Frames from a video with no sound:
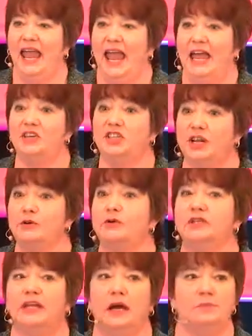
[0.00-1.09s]
and
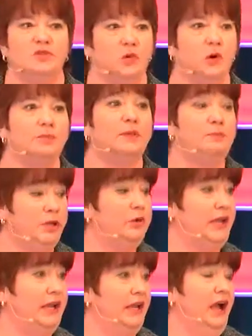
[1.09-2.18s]
generally absorb the
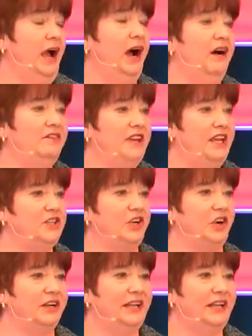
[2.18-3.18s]
beauty of nature.